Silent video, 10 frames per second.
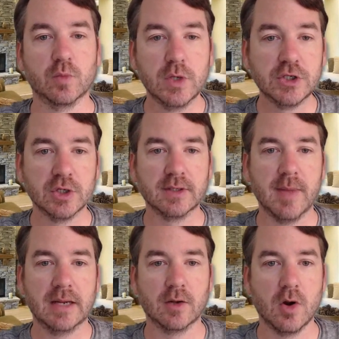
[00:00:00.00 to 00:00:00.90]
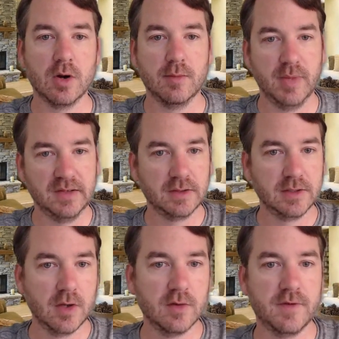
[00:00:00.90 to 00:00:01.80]
we took the Magna Carta and basically
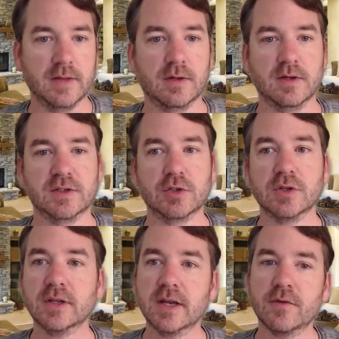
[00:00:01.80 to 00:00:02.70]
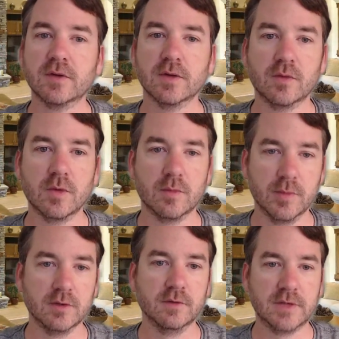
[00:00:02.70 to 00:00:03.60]
codified in the Constitution. The difference was we
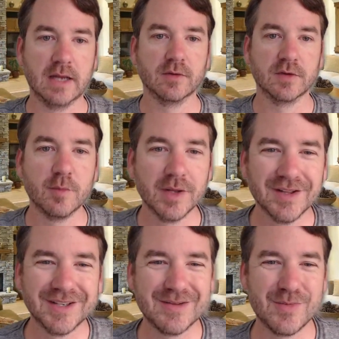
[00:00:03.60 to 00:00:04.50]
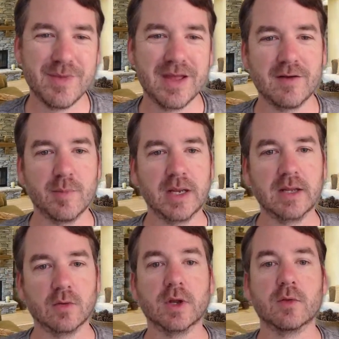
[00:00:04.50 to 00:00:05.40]
removed titles of nobility and we made everybody
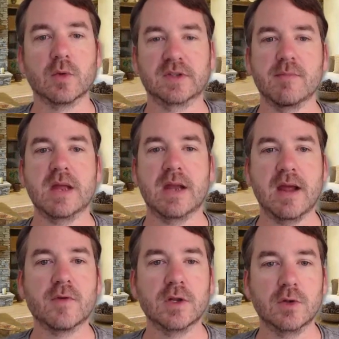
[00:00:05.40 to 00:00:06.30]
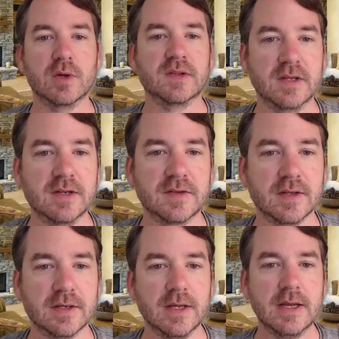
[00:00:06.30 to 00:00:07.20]
equal. In other words, they made every U.S.
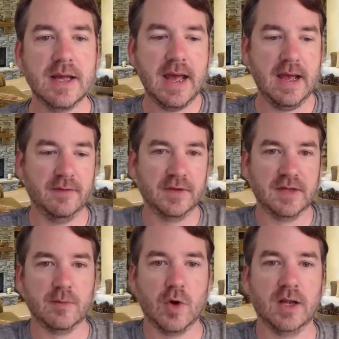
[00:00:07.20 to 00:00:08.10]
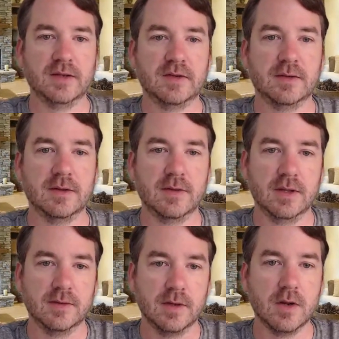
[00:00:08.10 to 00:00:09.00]
citizen have the same rights
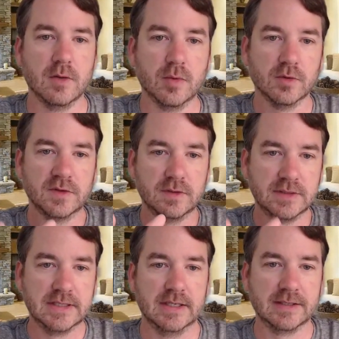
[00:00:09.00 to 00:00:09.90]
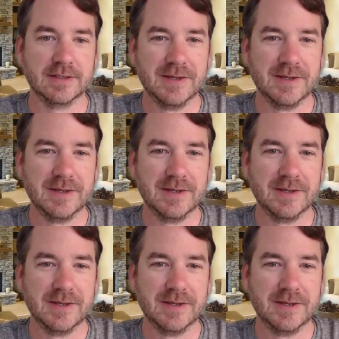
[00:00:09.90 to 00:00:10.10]
that the nobles did,